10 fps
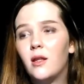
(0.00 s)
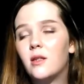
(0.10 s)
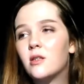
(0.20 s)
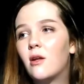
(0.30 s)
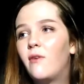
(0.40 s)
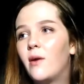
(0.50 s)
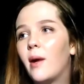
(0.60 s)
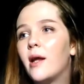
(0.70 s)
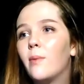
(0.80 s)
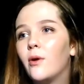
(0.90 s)
The stuff I
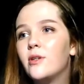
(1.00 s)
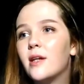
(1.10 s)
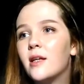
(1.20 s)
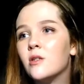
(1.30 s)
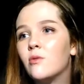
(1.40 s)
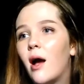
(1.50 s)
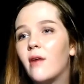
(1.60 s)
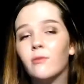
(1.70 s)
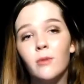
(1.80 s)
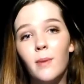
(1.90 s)
write about is
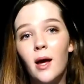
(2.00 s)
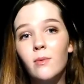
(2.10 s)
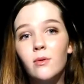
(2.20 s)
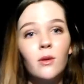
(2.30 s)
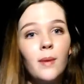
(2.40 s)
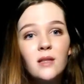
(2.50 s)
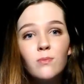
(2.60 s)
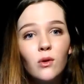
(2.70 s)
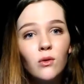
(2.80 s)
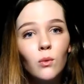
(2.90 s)
derived from the Bible, the
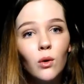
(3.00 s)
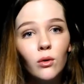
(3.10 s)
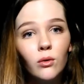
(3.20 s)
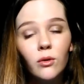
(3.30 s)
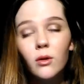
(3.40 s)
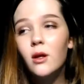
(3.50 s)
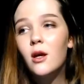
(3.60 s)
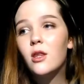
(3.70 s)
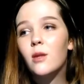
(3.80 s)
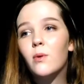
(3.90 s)
best book in the world,
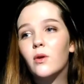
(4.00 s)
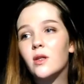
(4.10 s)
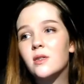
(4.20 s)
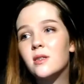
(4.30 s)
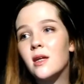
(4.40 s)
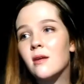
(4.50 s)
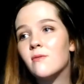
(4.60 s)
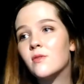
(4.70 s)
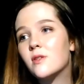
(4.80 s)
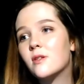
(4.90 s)
the book that
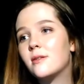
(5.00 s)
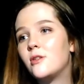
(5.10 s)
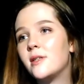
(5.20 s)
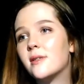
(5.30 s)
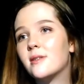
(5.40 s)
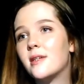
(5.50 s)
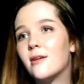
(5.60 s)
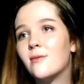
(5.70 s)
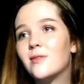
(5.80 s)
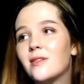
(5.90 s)
saves. Jesus
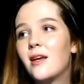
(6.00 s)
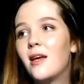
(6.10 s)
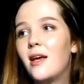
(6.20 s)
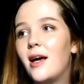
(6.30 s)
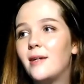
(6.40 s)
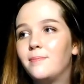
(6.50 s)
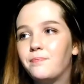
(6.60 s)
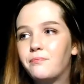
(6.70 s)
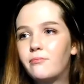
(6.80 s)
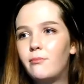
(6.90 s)
saves.
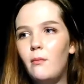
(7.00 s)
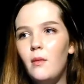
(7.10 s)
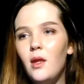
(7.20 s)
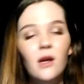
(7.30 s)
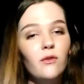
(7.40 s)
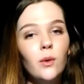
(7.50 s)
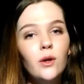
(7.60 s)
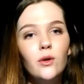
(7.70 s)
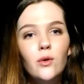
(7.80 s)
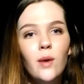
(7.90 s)
If you
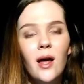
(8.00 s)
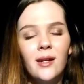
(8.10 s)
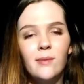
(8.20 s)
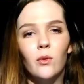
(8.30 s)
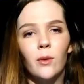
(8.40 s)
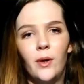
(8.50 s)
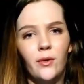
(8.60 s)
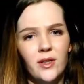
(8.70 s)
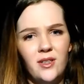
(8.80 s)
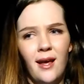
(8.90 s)
want to know any more
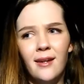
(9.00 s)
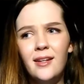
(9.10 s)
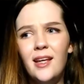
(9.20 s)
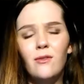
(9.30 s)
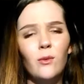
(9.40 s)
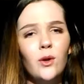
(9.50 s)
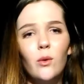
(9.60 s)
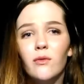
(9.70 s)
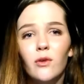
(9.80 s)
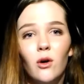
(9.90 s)
about Christianity, if you want
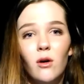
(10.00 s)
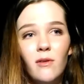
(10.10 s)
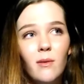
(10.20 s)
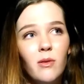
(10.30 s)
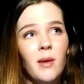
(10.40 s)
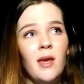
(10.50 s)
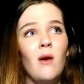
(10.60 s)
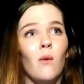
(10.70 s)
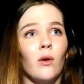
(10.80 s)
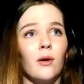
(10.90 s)
to go out for a coffee with
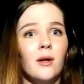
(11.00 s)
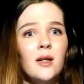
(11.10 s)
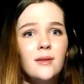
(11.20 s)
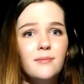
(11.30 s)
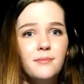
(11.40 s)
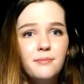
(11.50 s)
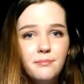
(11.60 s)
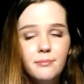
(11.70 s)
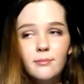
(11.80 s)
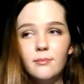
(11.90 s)
me, or
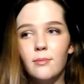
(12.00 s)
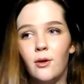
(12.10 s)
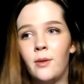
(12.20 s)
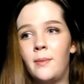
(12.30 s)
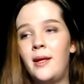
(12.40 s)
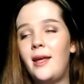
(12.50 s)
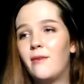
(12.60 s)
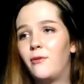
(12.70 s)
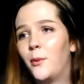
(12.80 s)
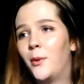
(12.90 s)
pardon me,
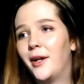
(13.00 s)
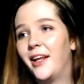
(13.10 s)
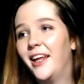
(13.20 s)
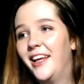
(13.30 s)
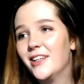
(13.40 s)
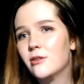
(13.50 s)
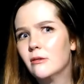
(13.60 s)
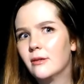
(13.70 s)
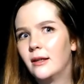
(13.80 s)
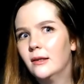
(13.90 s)
if you want
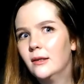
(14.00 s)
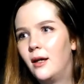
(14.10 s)
to,